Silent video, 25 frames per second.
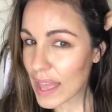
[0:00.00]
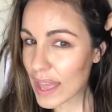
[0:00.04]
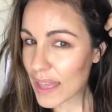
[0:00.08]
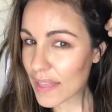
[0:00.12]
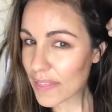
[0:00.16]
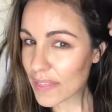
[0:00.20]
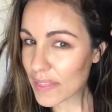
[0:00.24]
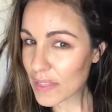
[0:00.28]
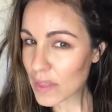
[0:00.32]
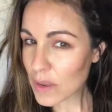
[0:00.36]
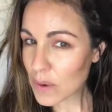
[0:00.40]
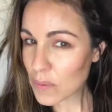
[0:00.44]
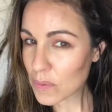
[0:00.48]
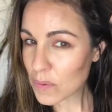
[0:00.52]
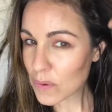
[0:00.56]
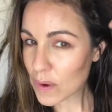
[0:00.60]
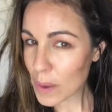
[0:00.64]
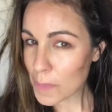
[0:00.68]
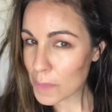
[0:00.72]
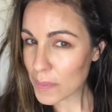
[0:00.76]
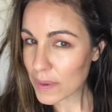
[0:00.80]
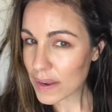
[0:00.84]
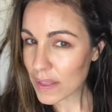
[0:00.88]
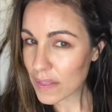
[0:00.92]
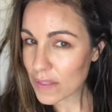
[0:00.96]
And then
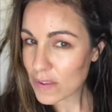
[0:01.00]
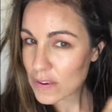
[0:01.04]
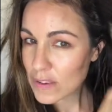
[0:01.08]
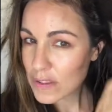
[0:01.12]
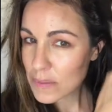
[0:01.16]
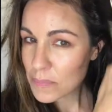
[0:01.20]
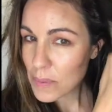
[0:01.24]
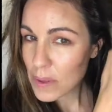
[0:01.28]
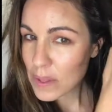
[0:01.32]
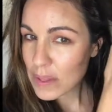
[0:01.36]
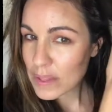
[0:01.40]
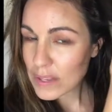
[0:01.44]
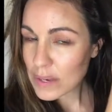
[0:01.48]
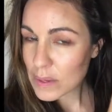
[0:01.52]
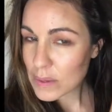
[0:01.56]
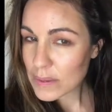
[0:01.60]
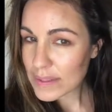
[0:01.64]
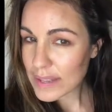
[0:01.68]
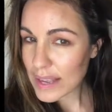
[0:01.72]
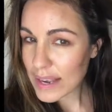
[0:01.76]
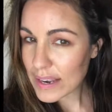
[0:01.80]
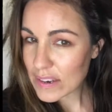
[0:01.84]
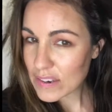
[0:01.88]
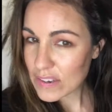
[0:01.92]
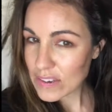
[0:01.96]
grab another small little
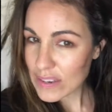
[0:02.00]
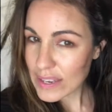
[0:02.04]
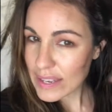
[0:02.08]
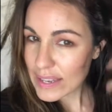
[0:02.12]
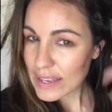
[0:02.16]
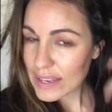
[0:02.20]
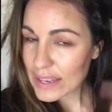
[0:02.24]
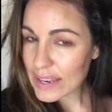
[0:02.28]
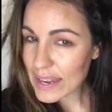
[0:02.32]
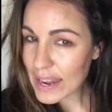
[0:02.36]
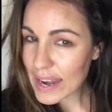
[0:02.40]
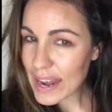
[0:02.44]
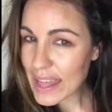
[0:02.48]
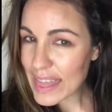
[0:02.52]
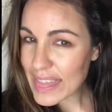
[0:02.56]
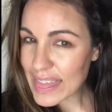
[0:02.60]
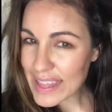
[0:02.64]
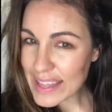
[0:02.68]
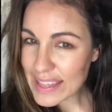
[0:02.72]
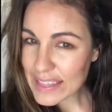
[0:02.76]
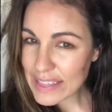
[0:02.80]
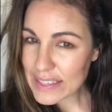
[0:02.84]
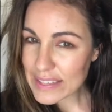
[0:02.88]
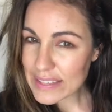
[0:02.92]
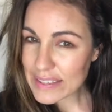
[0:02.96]
section. And I
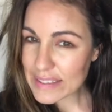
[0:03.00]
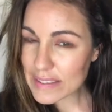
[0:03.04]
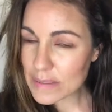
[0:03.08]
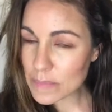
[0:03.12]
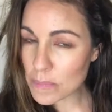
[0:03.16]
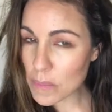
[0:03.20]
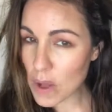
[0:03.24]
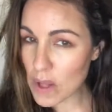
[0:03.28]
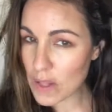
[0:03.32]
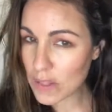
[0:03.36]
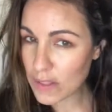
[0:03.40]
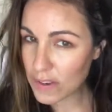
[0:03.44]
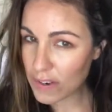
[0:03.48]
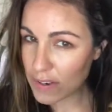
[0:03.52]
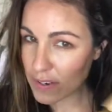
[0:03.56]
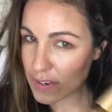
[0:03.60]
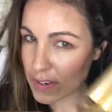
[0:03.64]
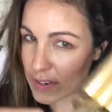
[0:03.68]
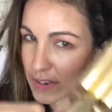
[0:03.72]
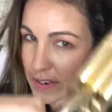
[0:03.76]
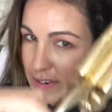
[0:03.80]
think the smaller